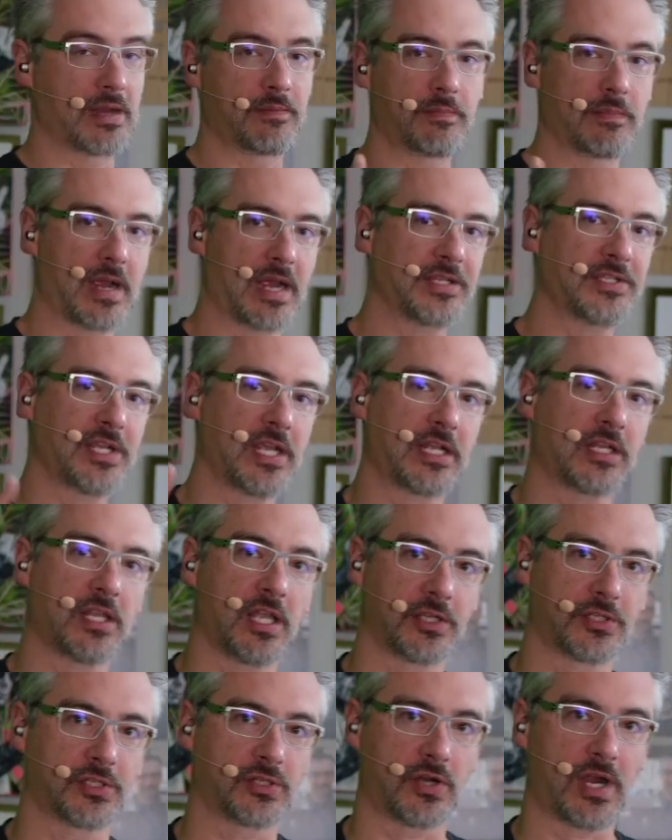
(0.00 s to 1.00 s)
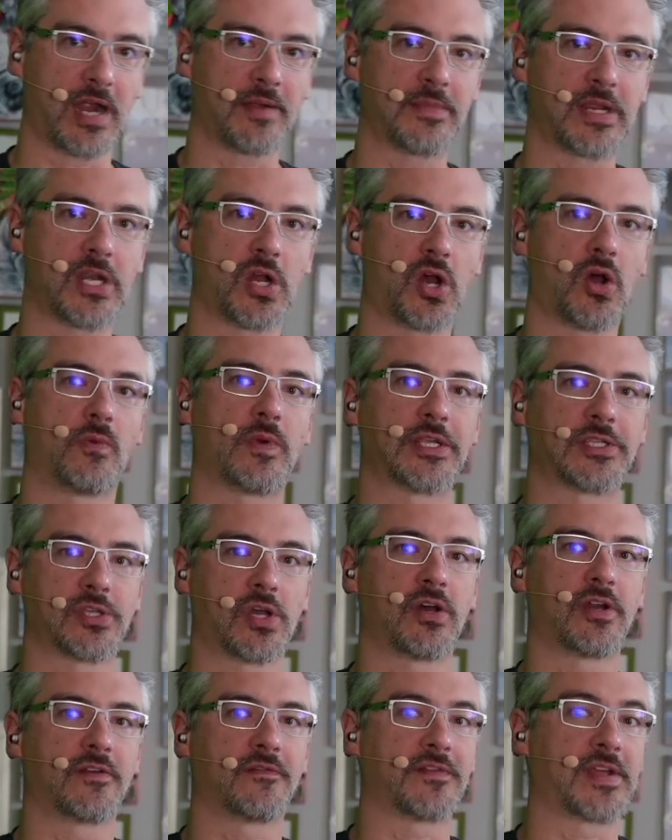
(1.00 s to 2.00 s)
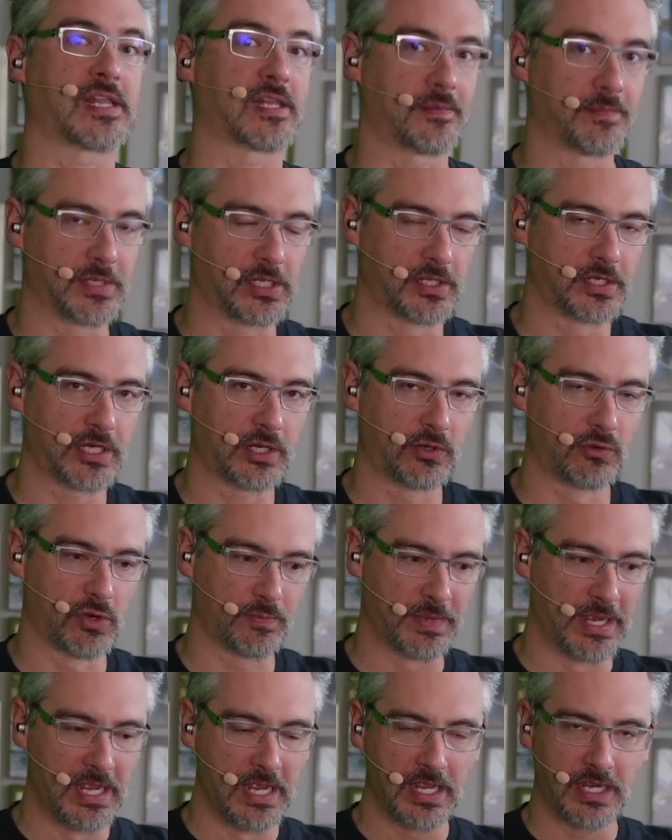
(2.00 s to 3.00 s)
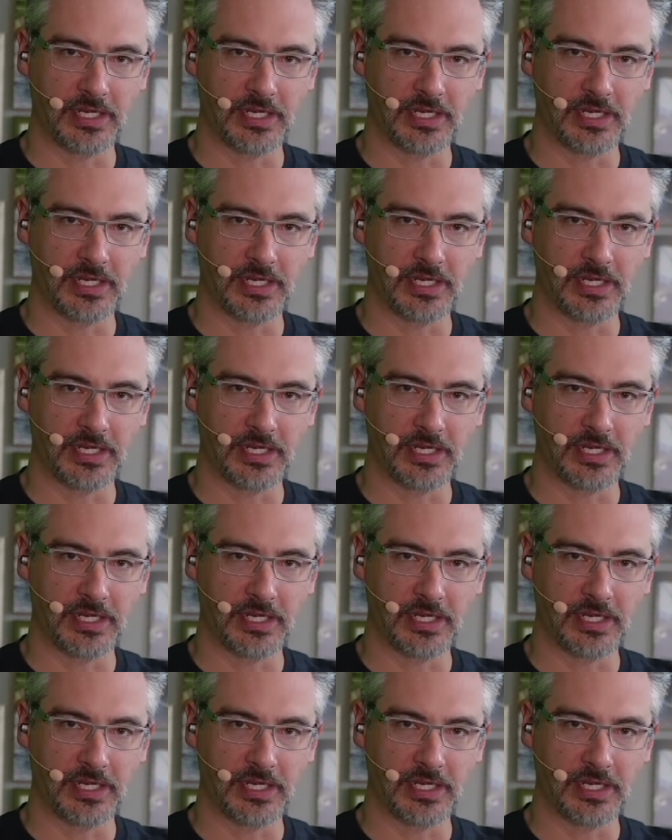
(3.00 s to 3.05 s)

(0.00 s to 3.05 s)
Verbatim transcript: I, I, say cluster, I mean always on availability group